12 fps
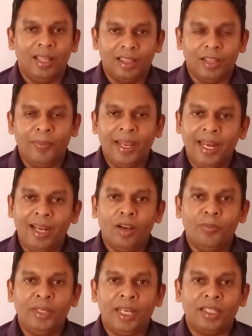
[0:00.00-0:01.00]
The main
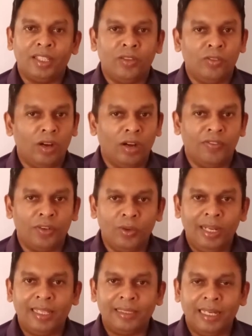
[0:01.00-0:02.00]
objective of
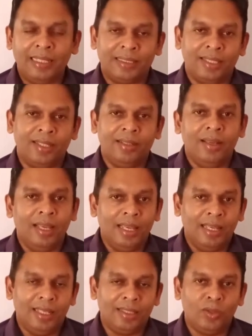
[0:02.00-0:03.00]
today's lesson
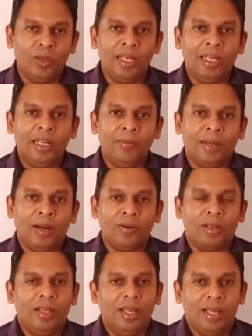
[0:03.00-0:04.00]
is to learn
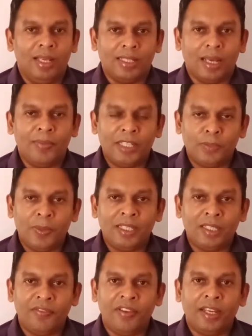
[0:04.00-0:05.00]
about some
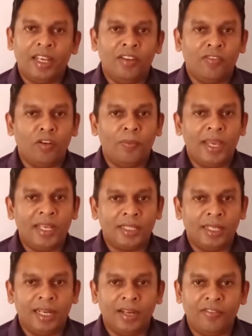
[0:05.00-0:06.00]
specific
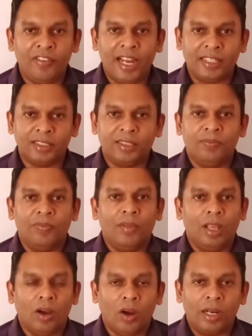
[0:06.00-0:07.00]
information and facts
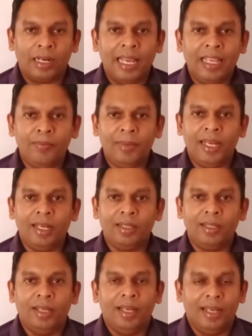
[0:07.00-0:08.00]
on
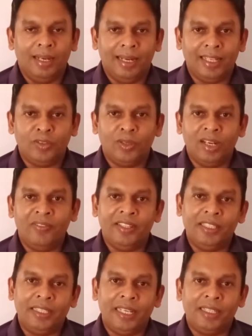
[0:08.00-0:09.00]
climate, natural
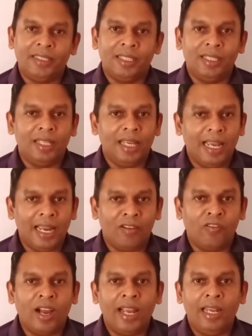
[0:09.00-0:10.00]
vegetation
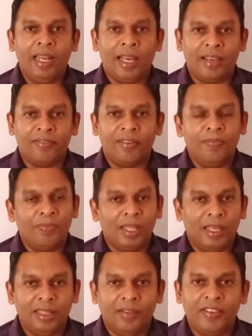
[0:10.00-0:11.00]
and wildlife
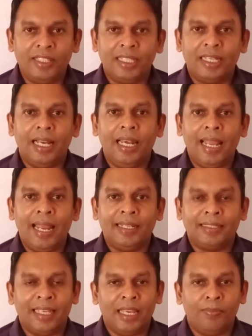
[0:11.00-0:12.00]
in the physical
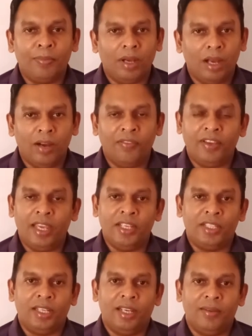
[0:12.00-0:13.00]
landscape of
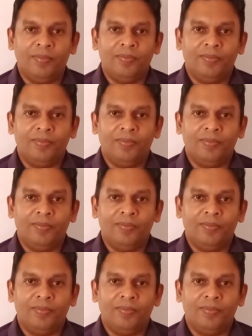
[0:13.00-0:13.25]
Asia.